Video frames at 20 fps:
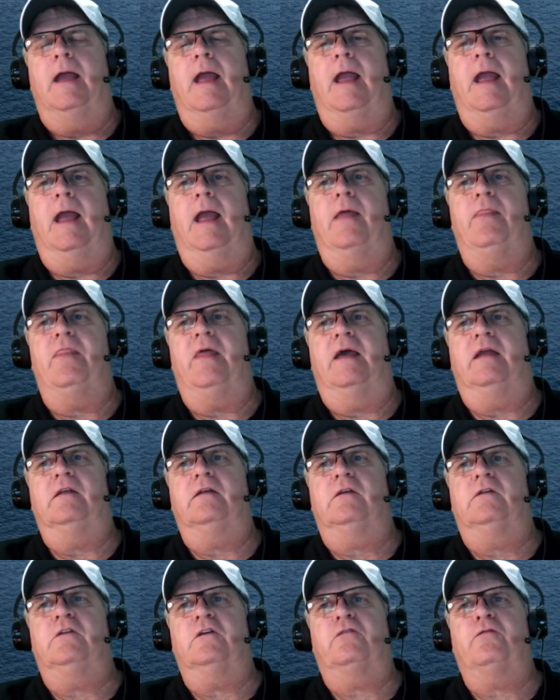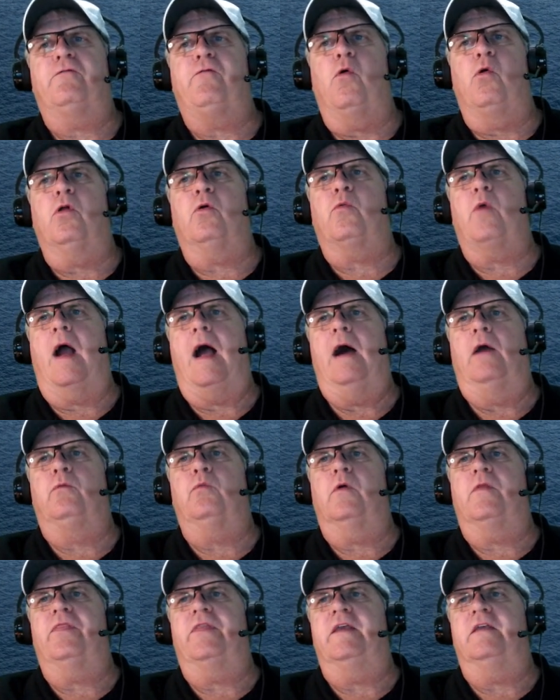and then just fool around
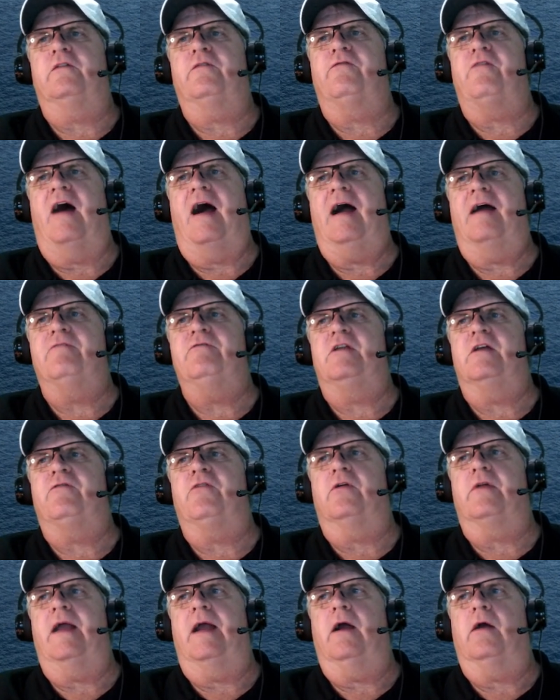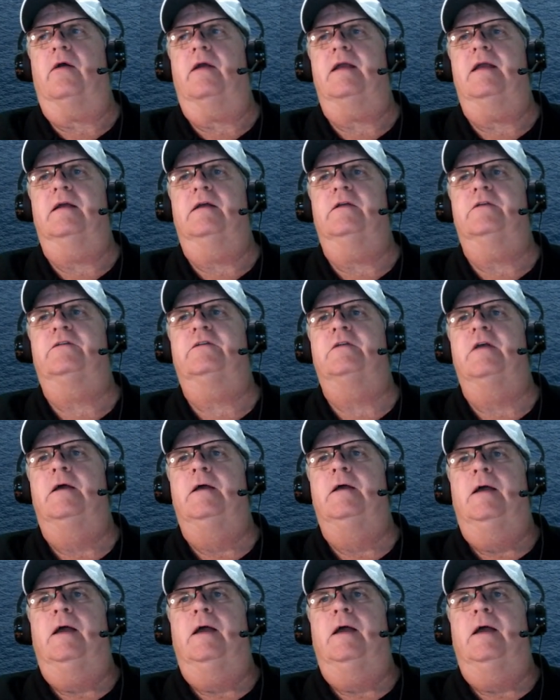with these 5 different areas,